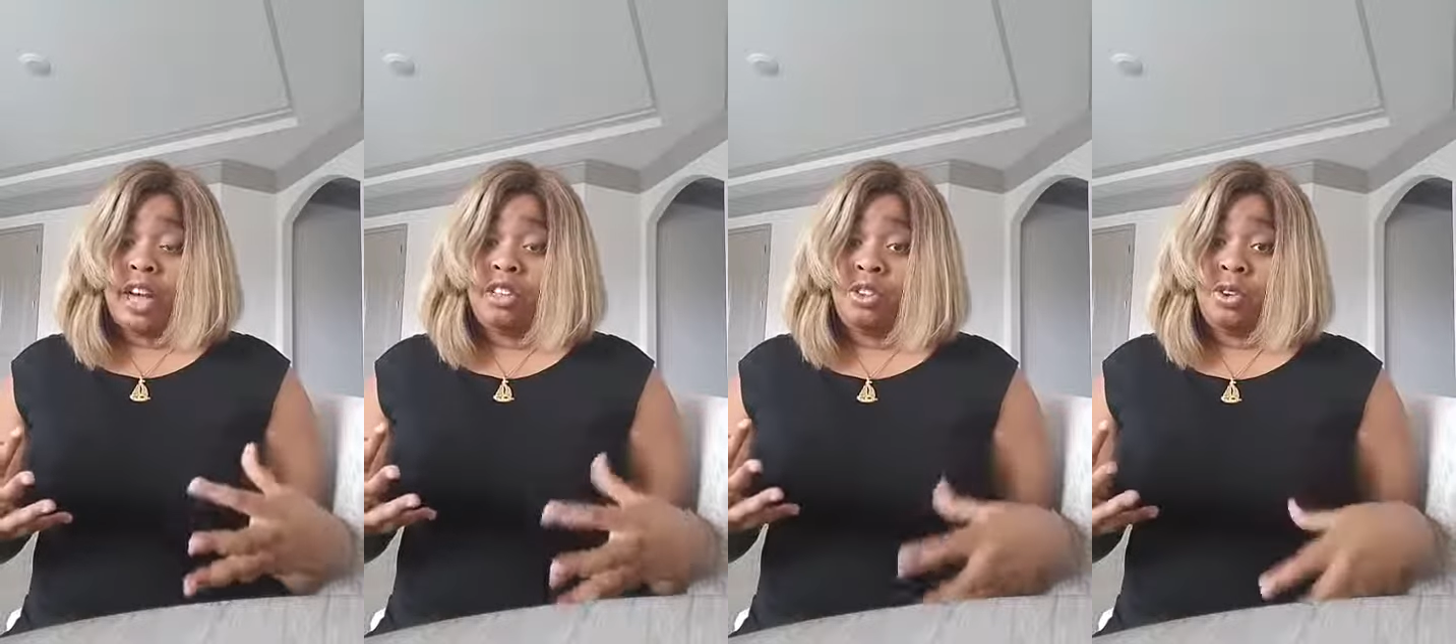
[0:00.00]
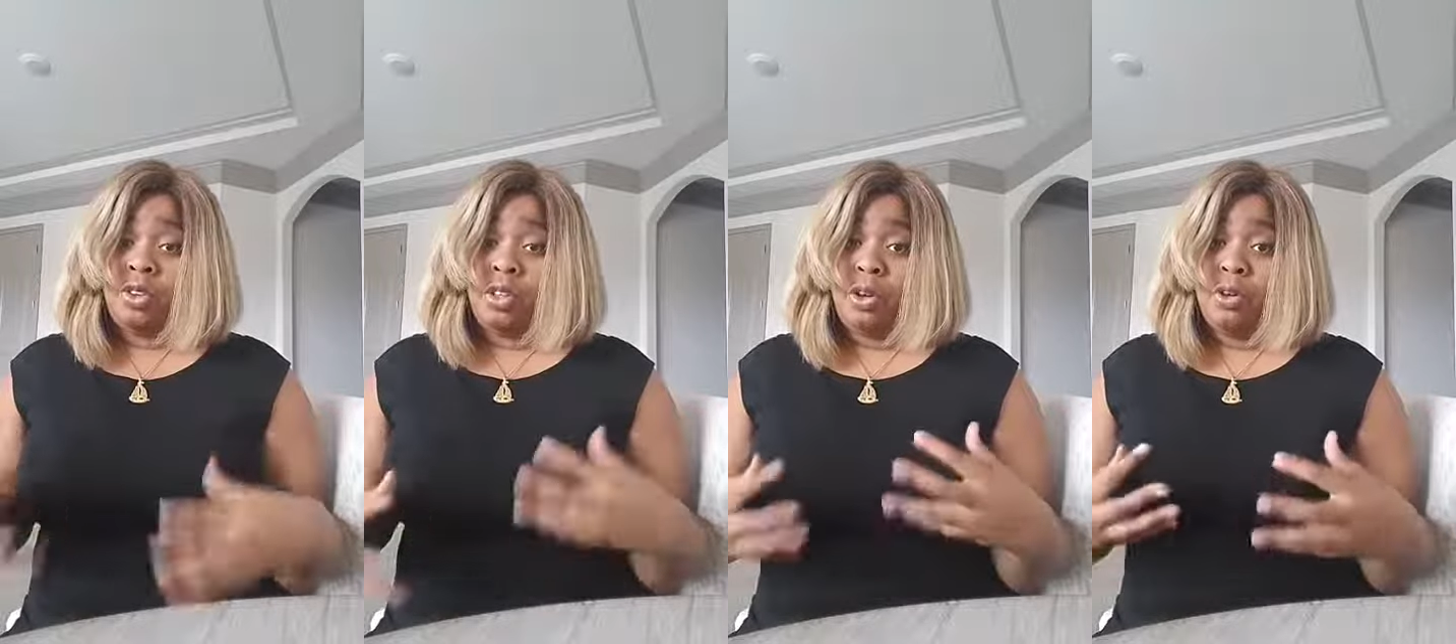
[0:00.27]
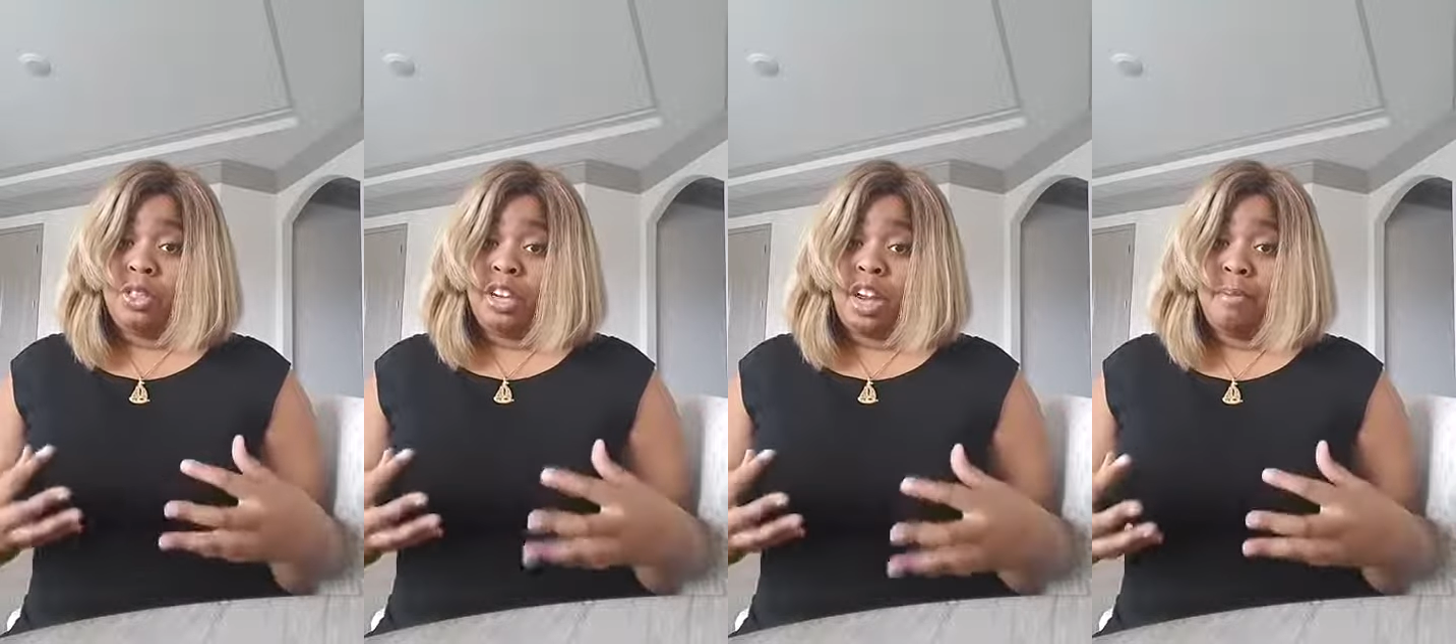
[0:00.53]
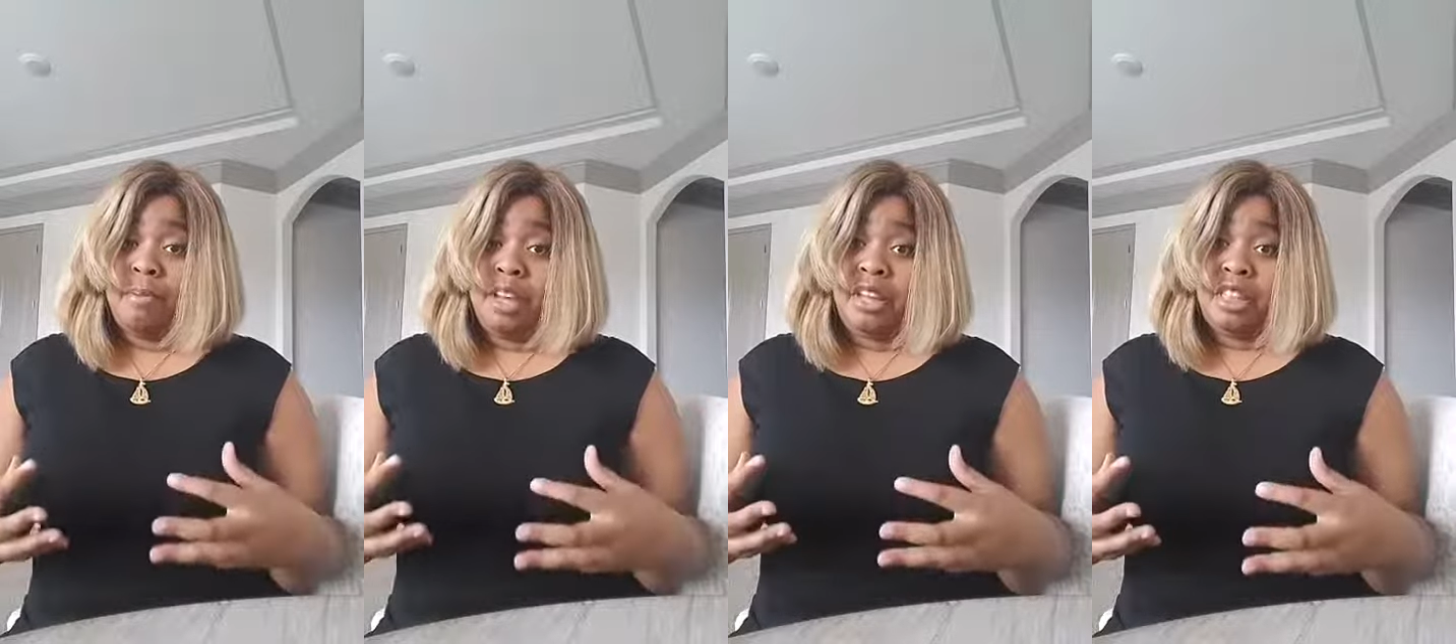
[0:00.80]
I took those and
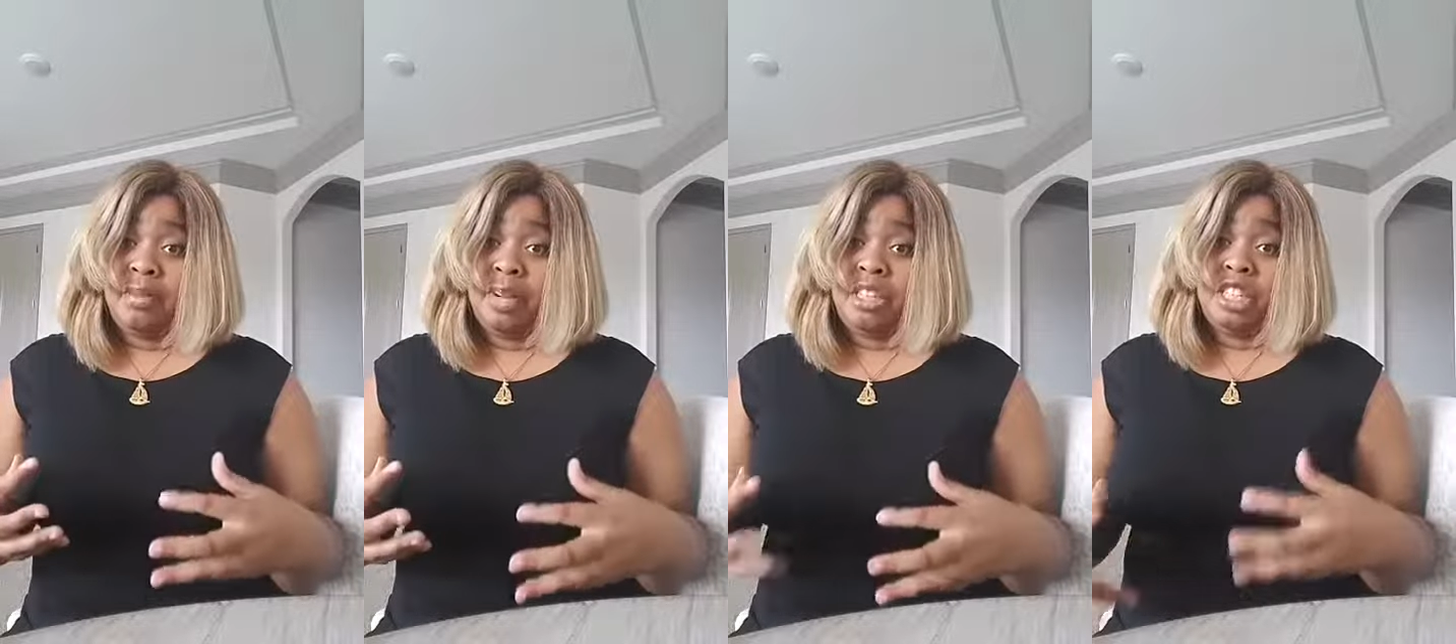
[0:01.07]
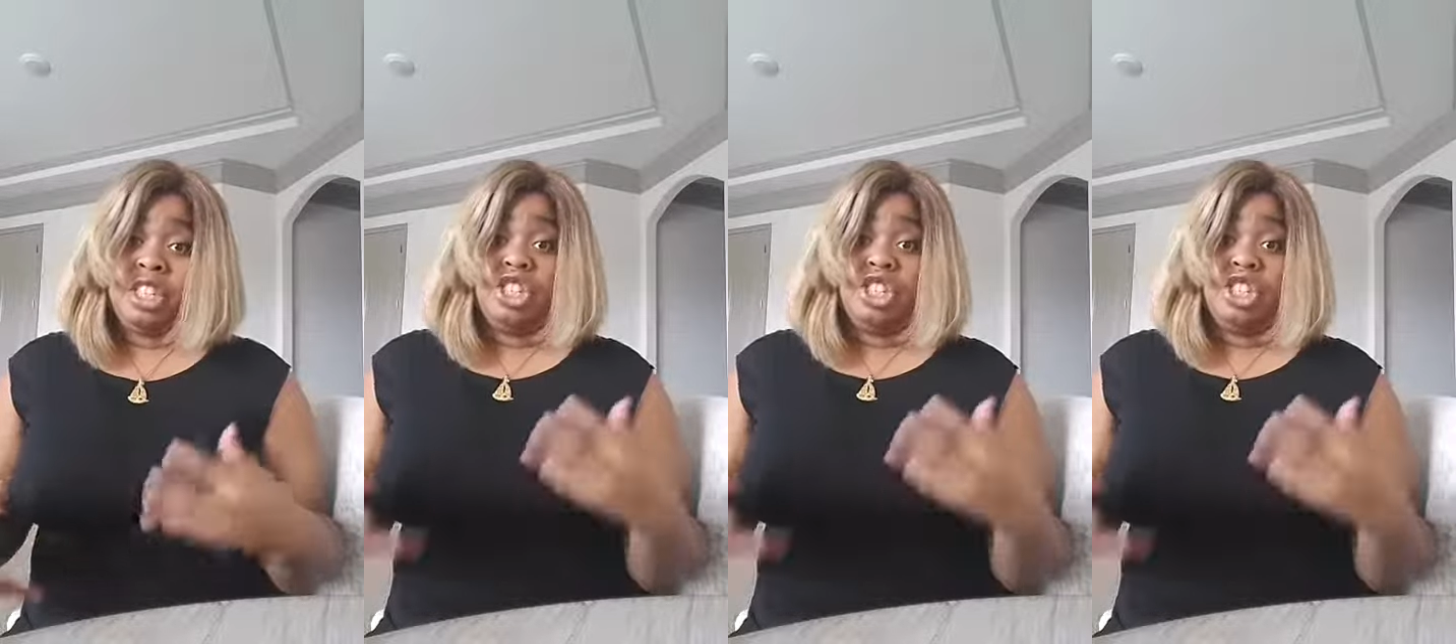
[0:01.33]
I made them into